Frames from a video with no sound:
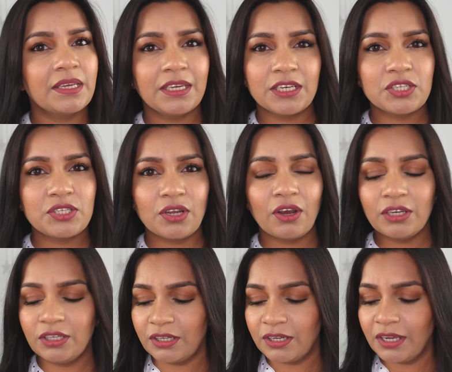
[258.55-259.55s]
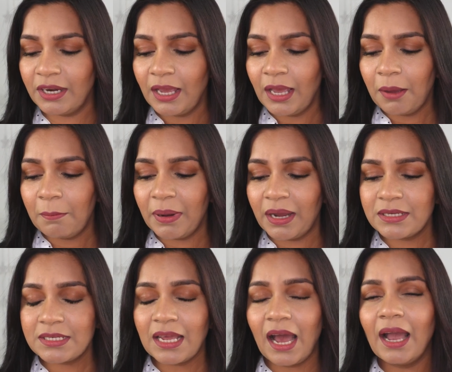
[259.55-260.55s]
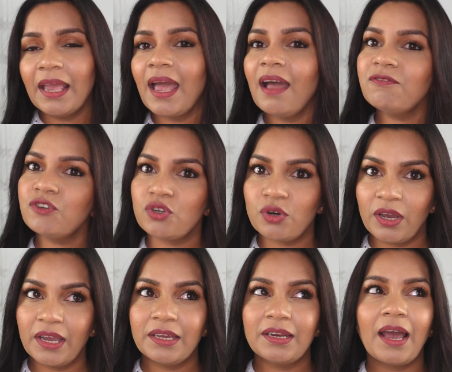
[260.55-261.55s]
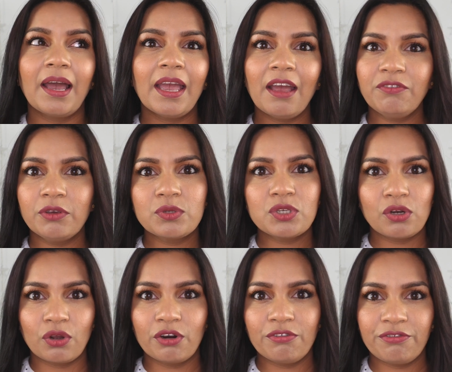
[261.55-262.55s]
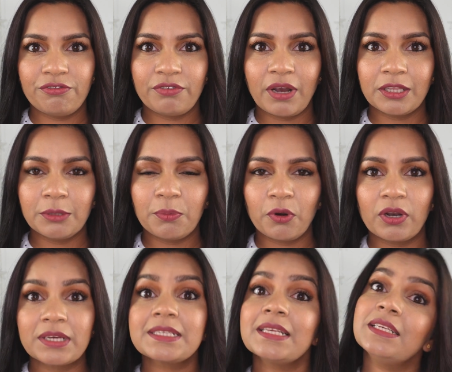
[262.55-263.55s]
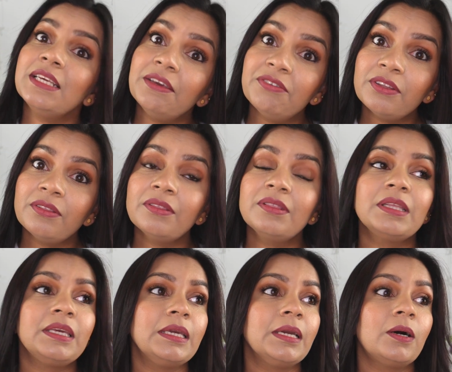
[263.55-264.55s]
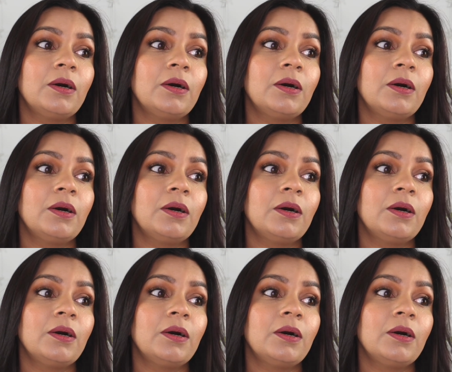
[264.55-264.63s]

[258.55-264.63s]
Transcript: It is not good, but I have used a lot of other products, even the